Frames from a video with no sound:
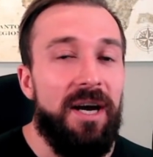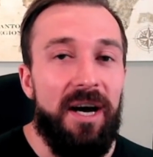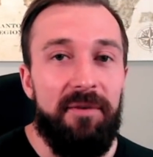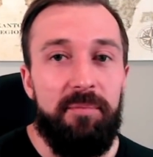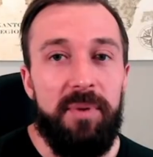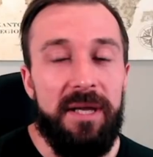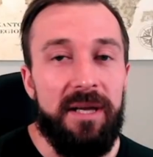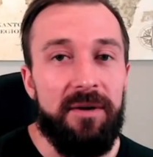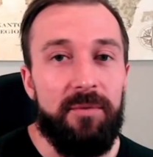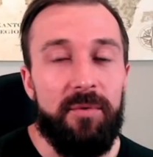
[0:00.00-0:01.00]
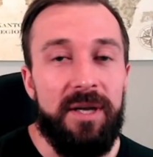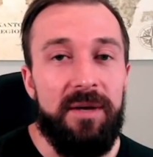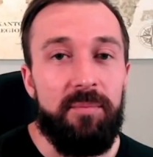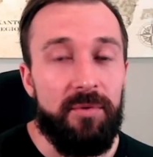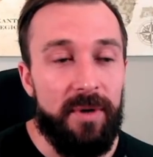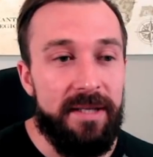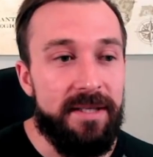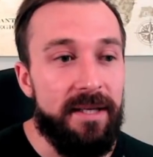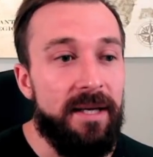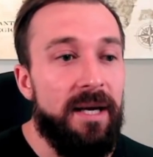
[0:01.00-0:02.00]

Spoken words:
of being reprinted.